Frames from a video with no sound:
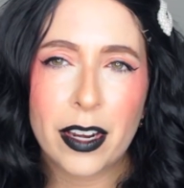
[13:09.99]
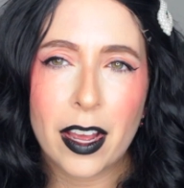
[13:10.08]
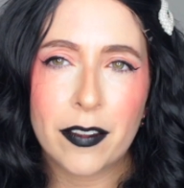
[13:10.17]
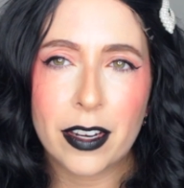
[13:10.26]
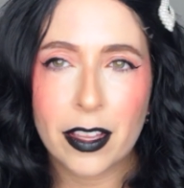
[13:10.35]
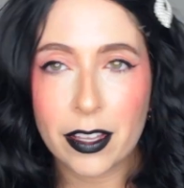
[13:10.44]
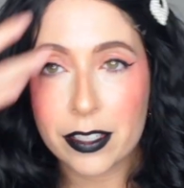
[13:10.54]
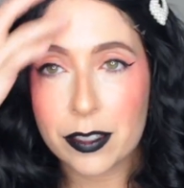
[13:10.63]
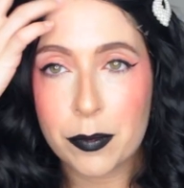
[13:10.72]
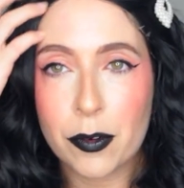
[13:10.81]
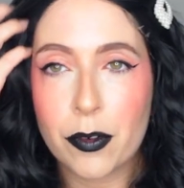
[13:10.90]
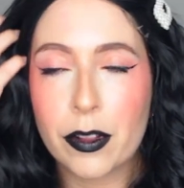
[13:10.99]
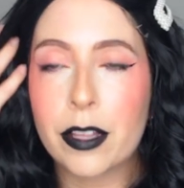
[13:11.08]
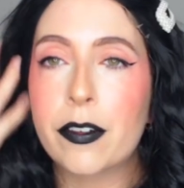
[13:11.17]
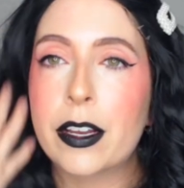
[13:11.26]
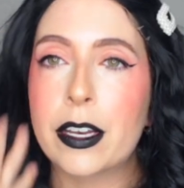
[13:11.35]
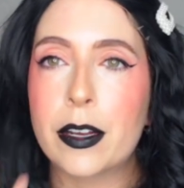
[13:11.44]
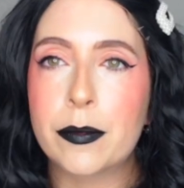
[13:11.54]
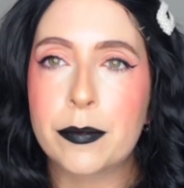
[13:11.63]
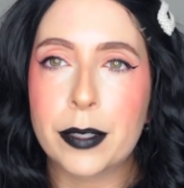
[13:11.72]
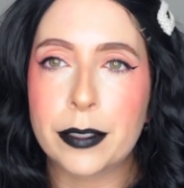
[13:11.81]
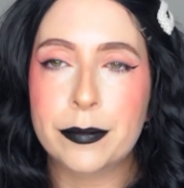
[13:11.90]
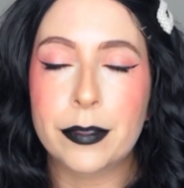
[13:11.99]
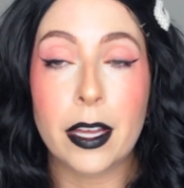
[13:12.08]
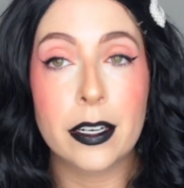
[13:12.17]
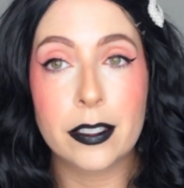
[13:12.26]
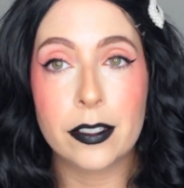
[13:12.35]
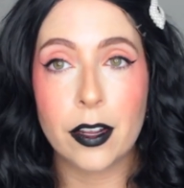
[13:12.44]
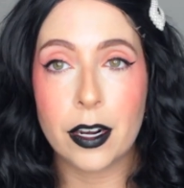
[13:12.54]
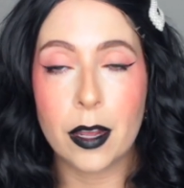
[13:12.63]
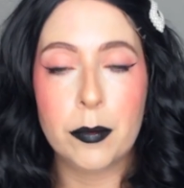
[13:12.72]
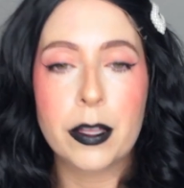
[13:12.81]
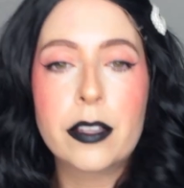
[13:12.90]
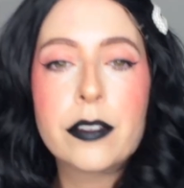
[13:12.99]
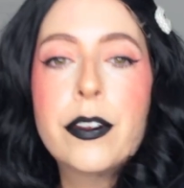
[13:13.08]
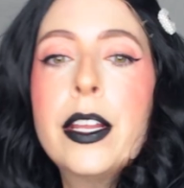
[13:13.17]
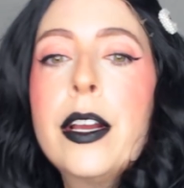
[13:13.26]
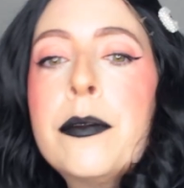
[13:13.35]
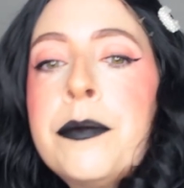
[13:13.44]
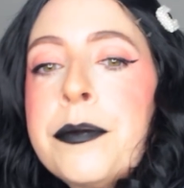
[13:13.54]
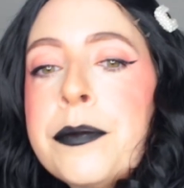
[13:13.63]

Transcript: have anything super oily right now, but that is not helping this video.